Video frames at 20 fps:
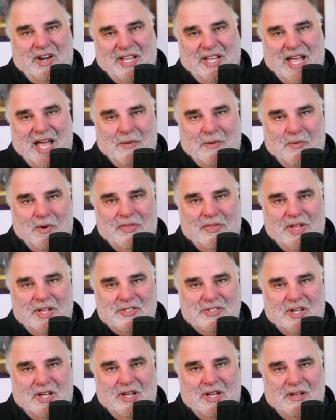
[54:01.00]
got one
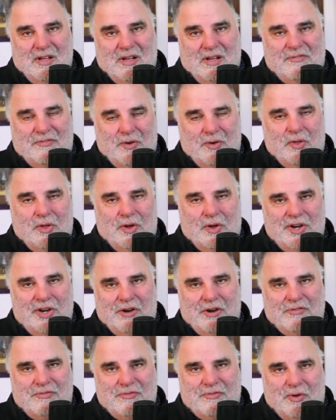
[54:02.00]
that's a full or
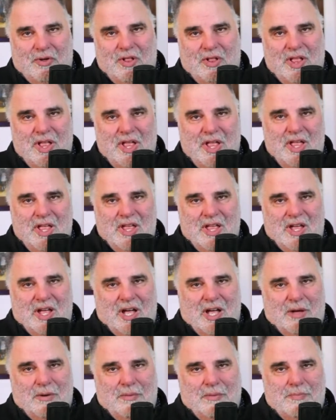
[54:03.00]
near full
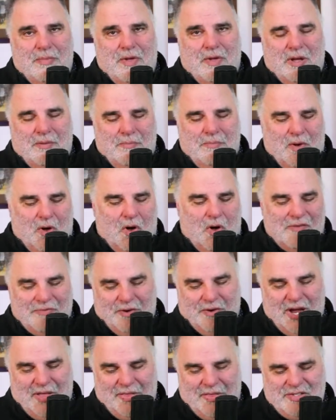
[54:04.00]

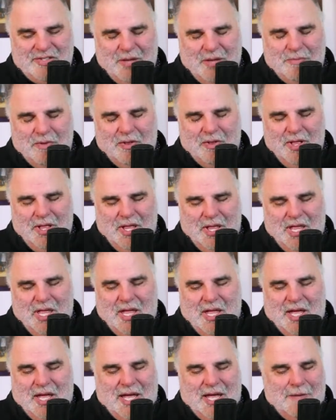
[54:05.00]
offer on the table.
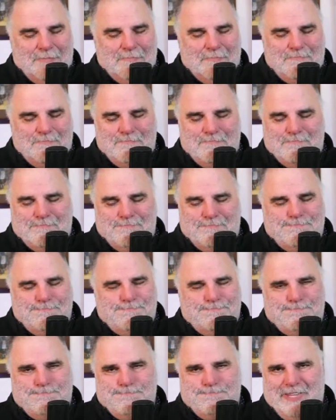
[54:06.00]

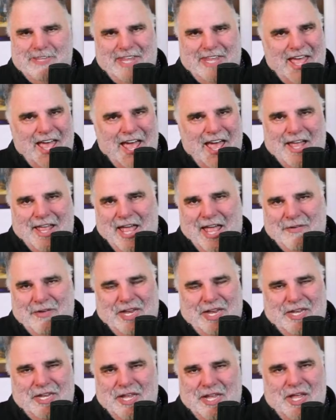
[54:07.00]
Yeah, I
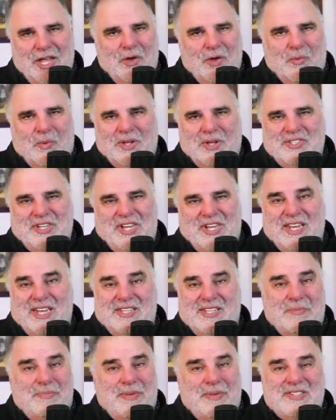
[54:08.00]
mean, once again, it
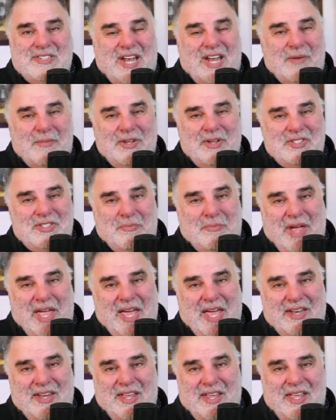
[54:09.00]
depends on how much
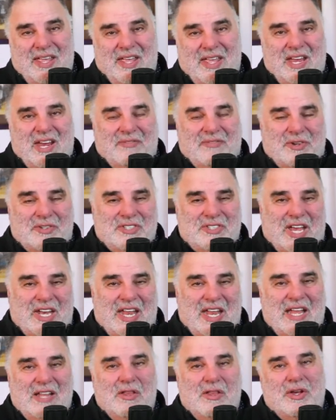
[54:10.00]
demand. If they're saying,
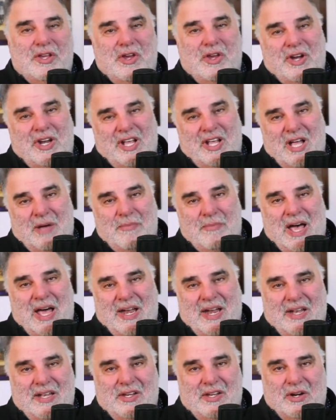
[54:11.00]
hey, look, you're going to come
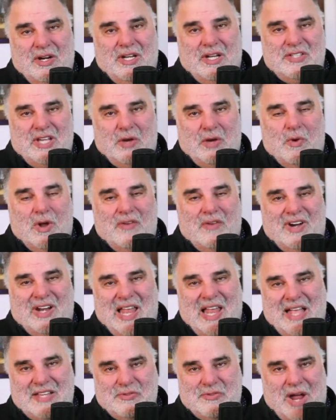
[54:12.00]
on and you're going to take one of our
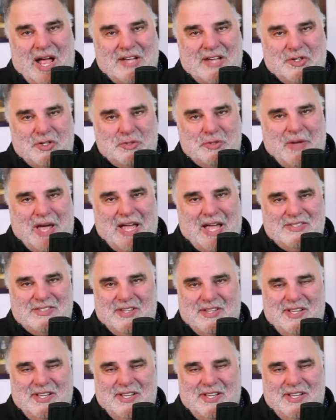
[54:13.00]
last roster spots,